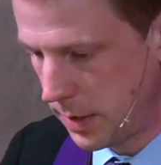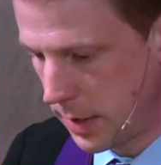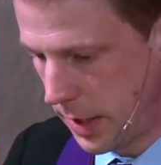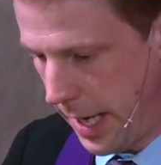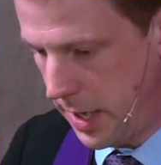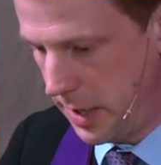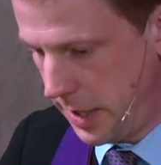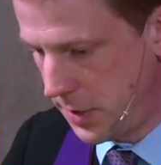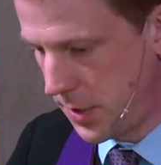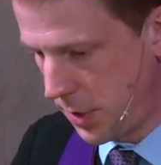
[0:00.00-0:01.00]
Can
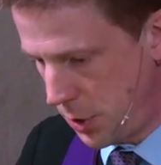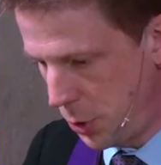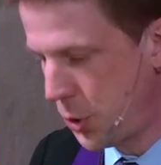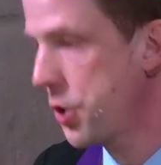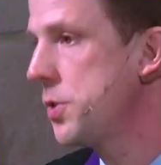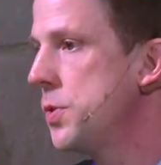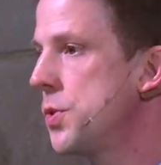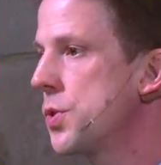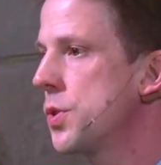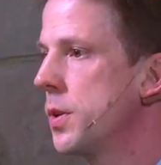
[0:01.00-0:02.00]

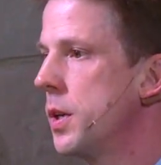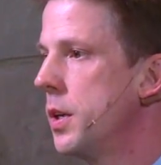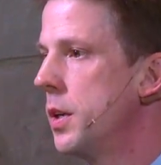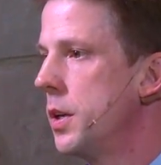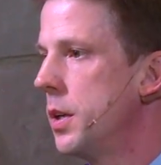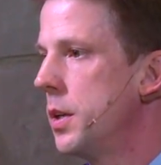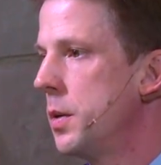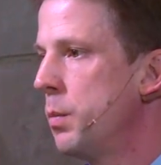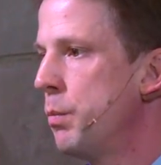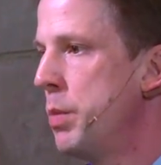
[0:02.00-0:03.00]
institutions
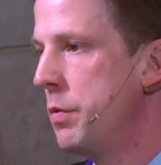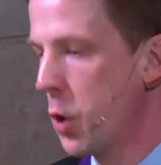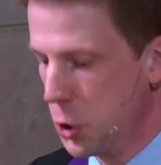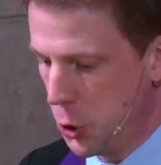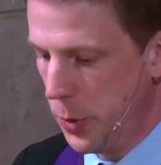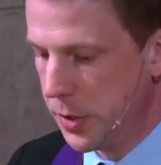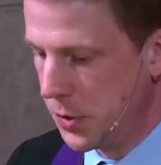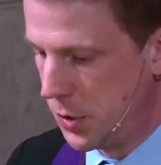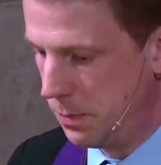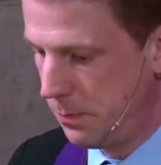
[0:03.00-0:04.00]
be
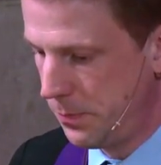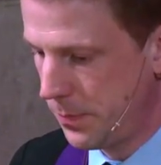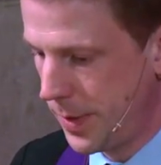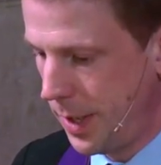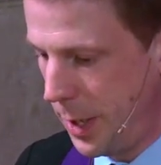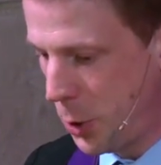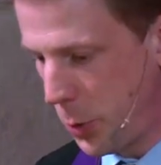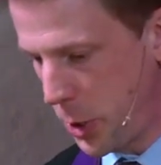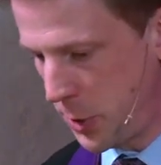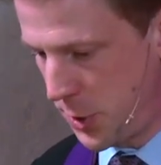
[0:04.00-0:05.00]
virtuous? In the
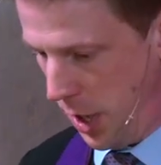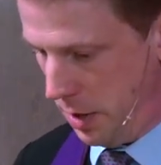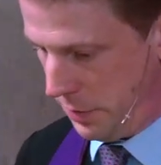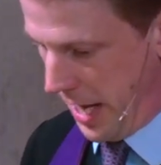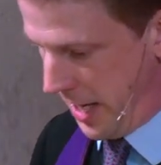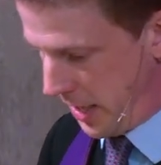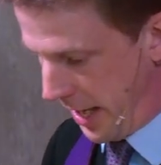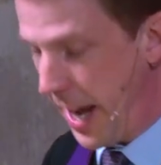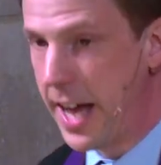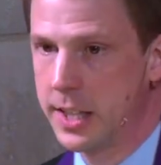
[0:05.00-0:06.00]
words of a
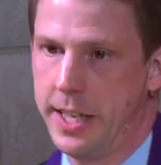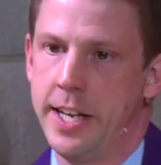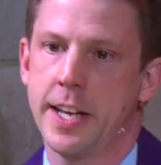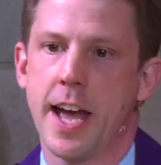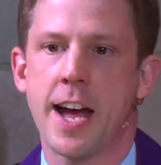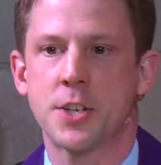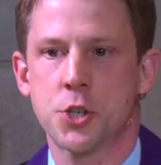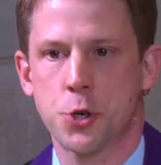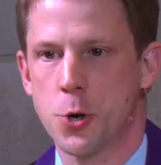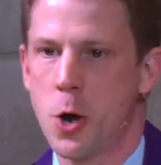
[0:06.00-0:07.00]
colleague, I
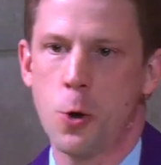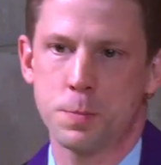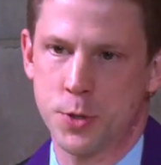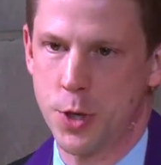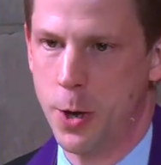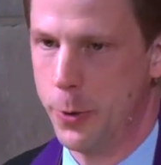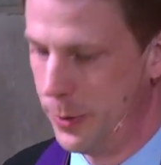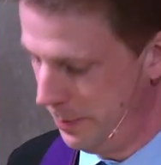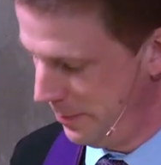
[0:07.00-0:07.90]
sure hope so.